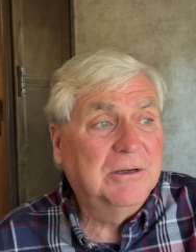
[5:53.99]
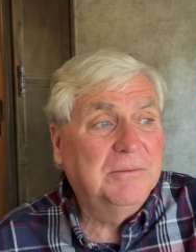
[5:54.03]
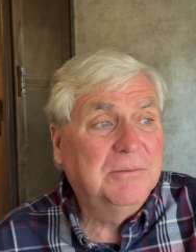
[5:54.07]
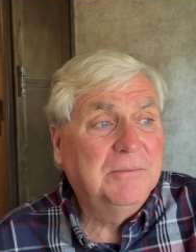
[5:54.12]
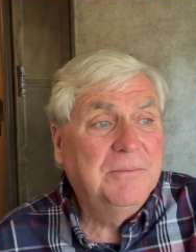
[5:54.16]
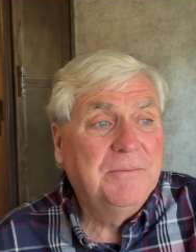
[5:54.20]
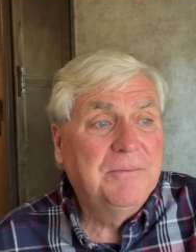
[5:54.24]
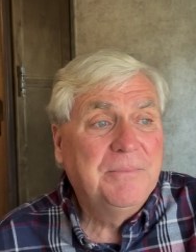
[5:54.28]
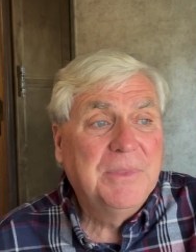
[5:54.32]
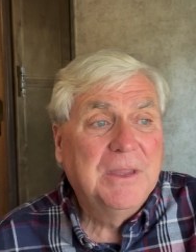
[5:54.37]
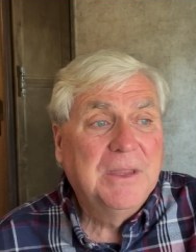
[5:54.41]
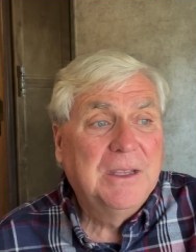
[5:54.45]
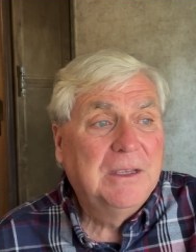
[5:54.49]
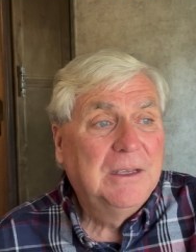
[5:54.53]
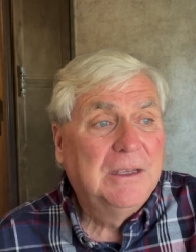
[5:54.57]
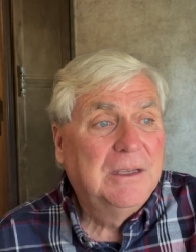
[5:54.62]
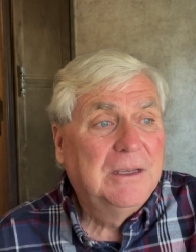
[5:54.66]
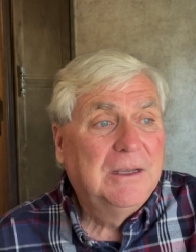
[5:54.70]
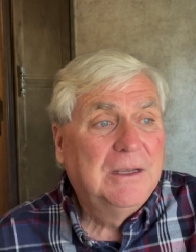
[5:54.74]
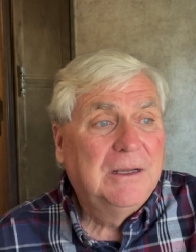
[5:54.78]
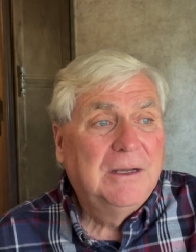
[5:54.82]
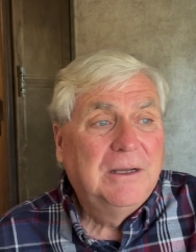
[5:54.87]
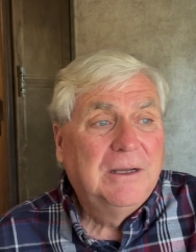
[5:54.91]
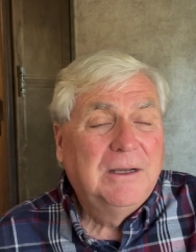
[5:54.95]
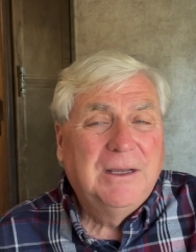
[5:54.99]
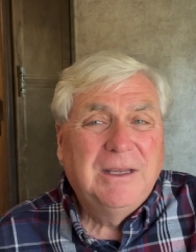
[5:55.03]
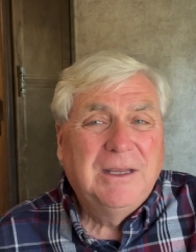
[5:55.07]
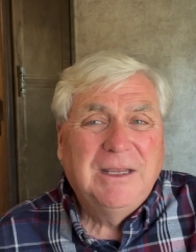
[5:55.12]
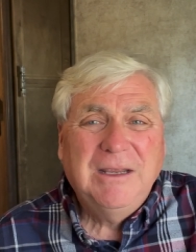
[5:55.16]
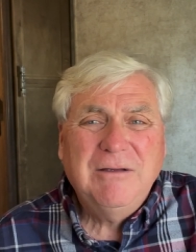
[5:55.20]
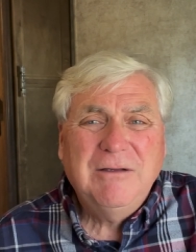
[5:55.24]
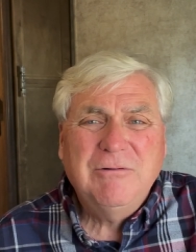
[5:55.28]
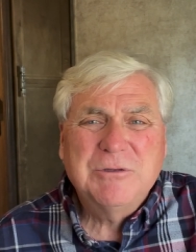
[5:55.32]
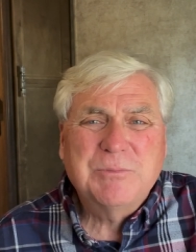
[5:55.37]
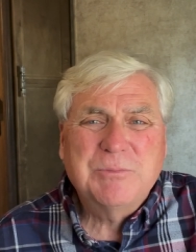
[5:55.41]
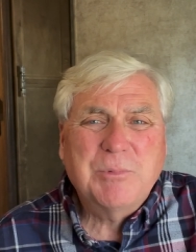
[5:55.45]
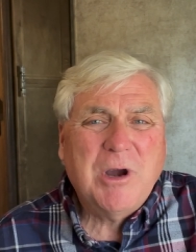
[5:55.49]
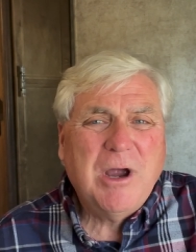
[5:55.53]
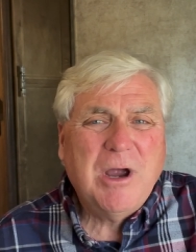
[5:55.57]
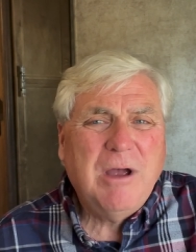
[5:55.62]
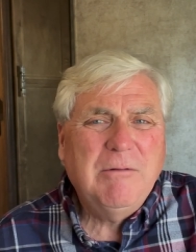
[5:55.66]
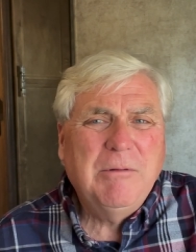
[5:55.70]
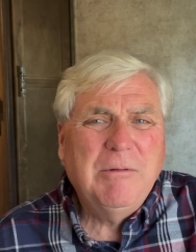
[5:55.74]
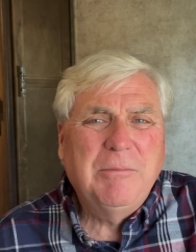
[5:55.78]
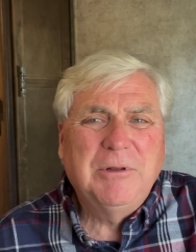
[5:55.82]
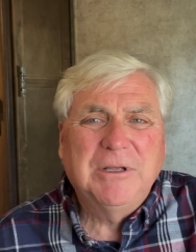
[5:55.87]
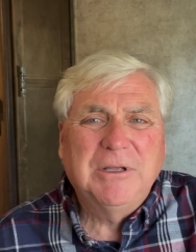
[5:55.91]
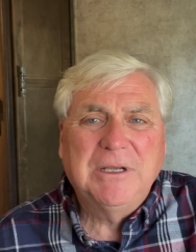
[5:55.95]
And it was
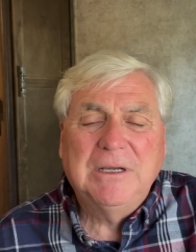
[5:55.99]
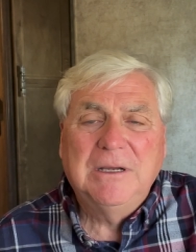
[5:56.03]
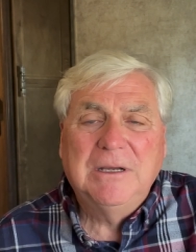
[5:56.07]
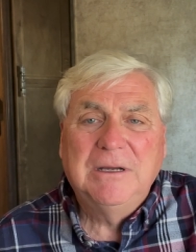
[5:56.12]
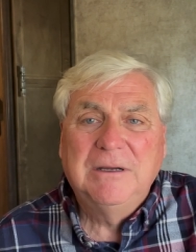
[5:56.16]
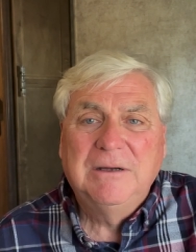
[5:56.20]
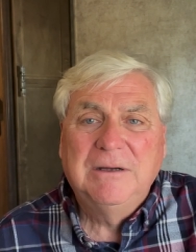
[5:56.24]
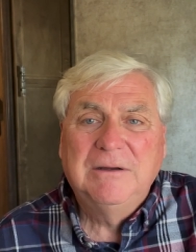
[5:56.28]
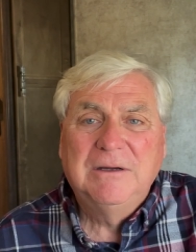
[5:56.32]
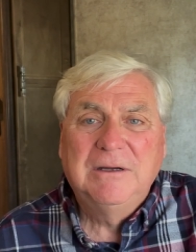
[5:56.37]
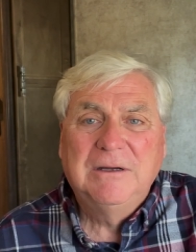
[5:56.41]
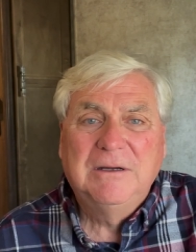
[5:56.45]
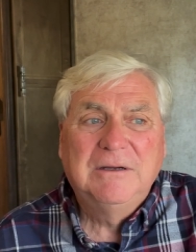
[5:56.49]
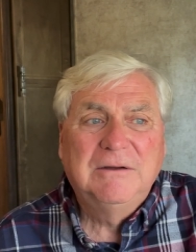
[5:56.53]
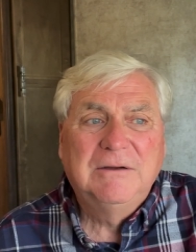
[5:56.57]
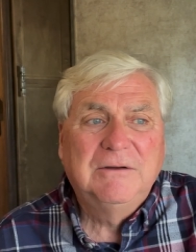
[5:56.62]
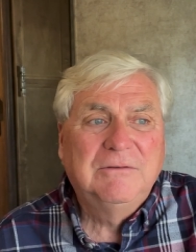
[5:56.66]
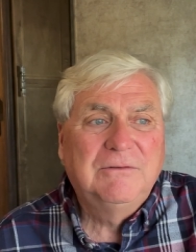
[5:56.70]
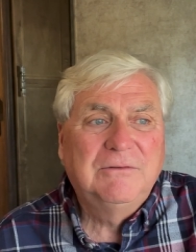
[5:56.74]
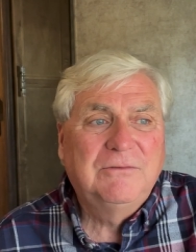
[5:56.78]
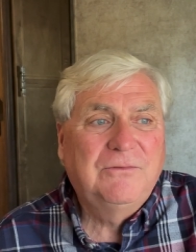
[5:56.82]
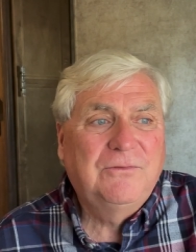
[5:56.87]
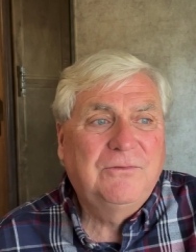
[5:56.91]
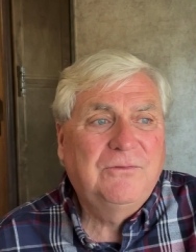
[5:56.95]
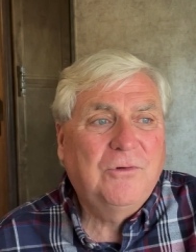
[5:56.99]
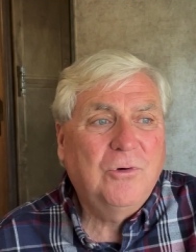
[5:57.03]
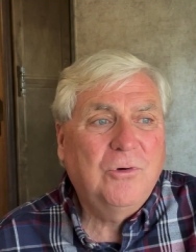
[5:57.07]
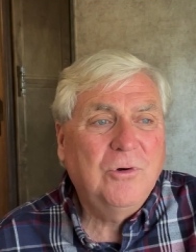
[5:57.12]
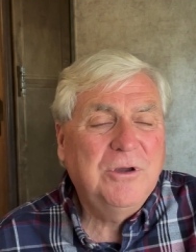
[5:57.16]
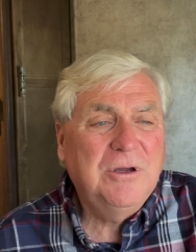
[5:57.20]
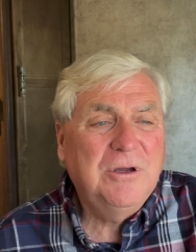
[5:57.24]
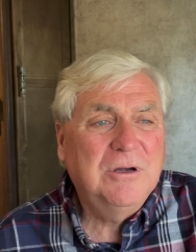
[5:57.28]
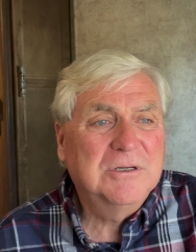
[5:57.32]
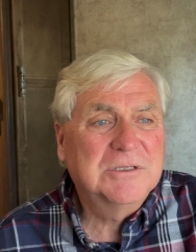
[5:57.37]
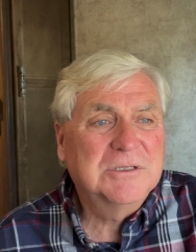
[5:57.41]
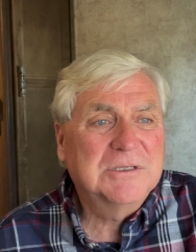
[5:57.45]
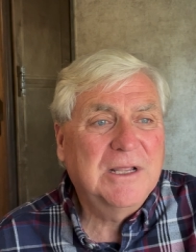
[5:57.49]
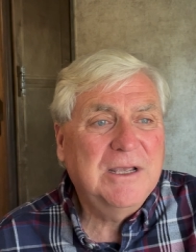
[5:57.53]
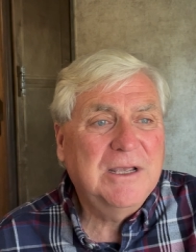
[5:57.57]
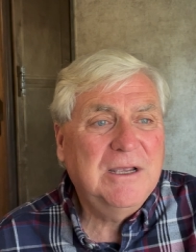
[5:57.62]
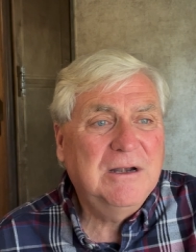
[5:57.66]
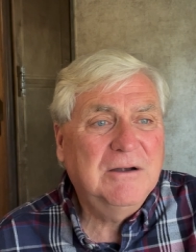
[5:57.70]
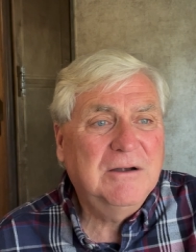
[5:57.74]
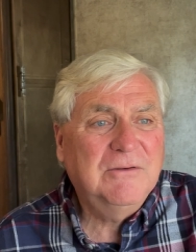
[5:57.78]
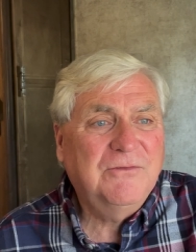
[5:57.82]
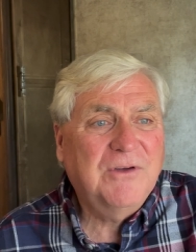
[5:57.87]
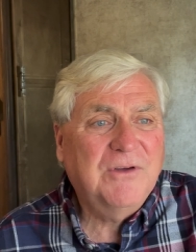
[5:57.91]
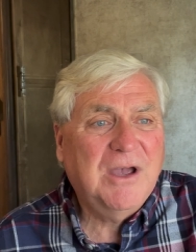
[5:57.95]
probably 4 years
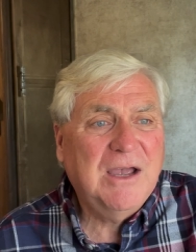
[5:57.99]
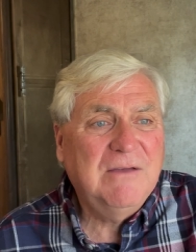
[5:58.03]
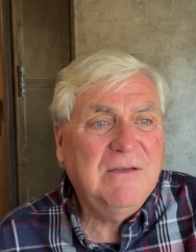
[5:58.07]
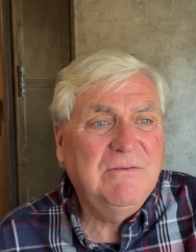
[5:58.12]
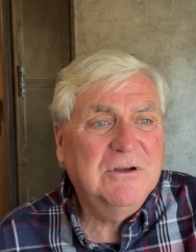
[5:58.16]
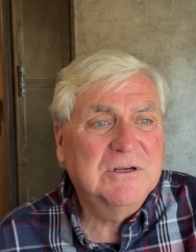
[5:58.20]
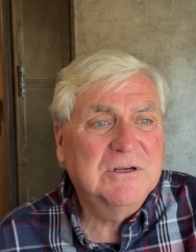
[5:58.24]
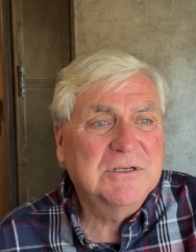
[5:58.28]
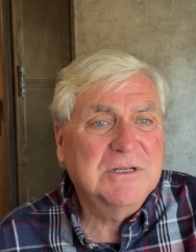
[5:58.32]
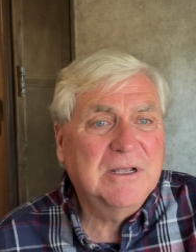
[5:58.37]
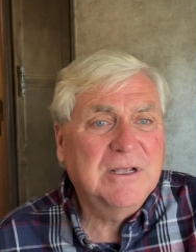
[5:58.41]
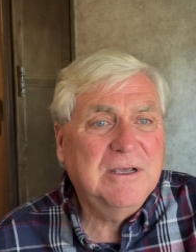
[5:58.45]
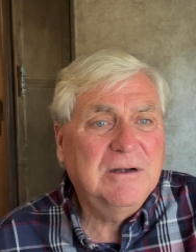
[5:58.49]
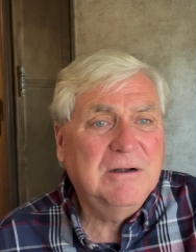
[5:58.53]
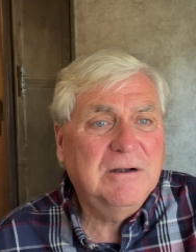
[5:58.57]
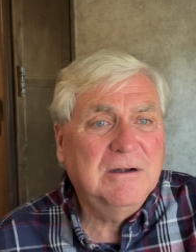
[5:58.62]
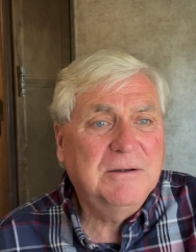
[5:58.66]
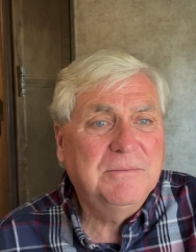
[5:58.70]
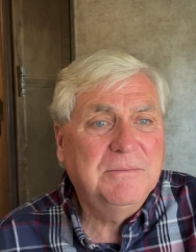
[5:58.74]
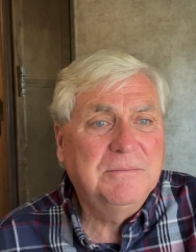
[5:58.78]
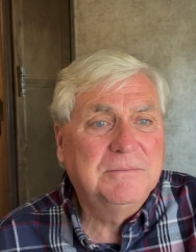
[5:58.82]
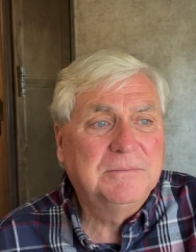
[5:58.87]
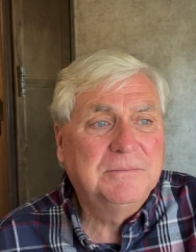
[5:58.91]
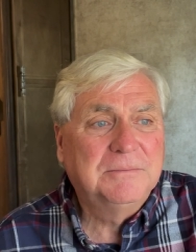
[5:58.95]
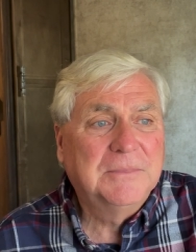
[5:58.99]
later, 5 years later,